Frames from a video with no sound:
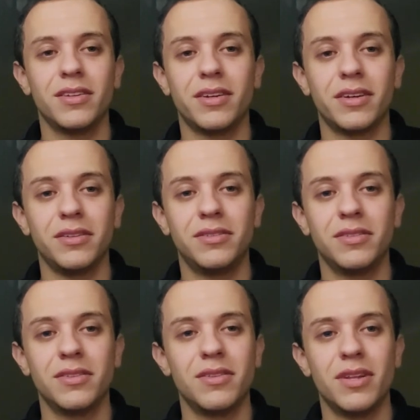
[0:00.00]
I'd
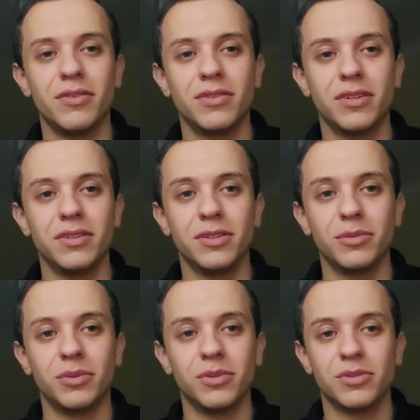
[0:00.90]
never done it. It
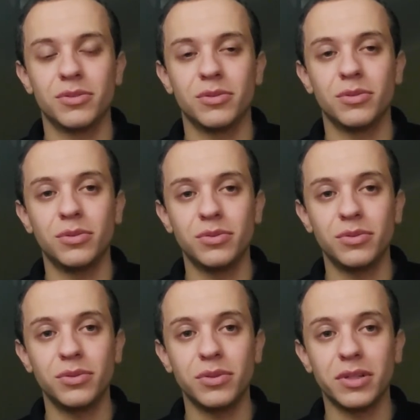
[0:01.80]
was
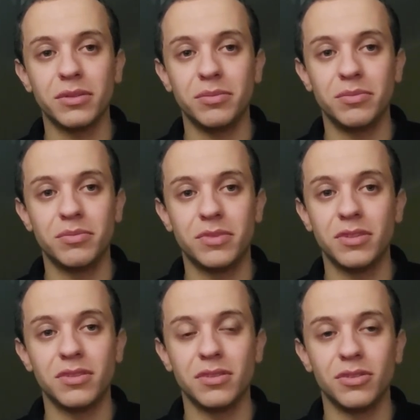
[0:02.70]
awful. I
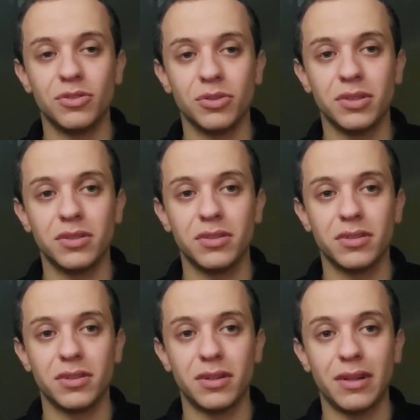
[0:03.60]
didn't enjoy it.
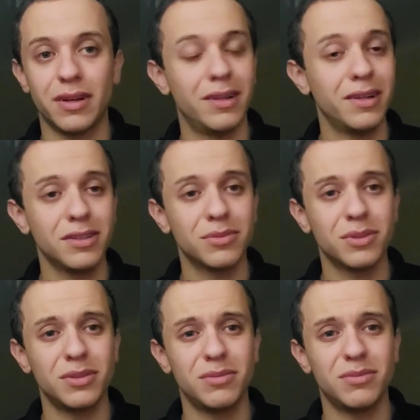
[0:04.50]
I liked
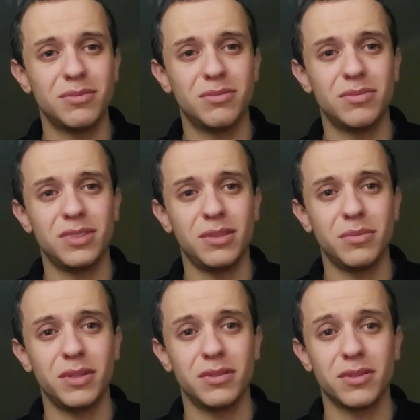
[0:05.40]
my
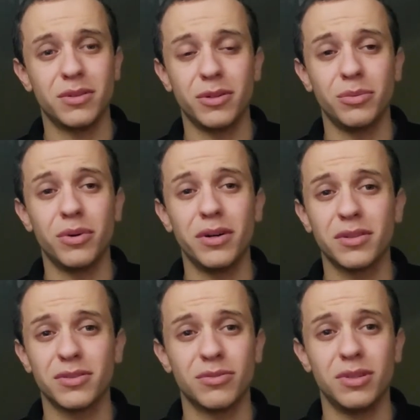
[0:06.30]
teammates. I
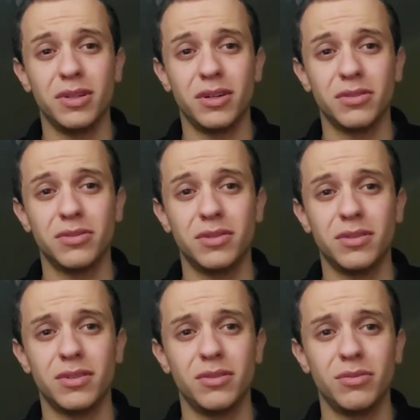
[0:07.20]
worked really hard on it,
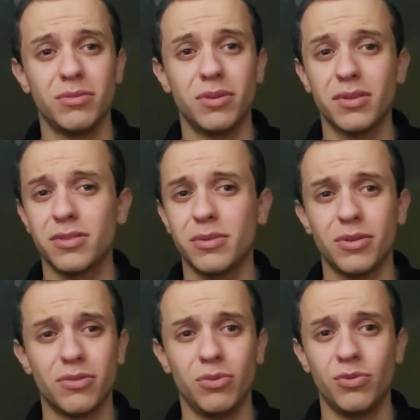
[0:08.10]
and I realized
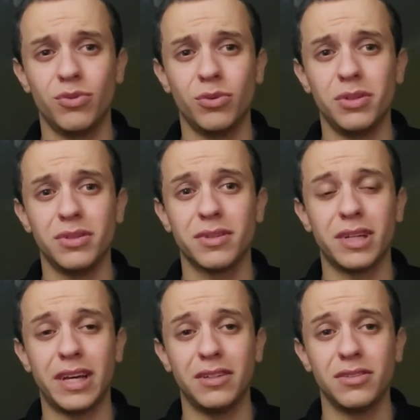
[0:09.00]
about 3 or 4 weeks I
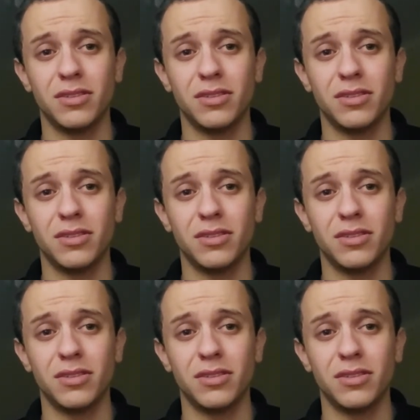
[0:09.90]
hated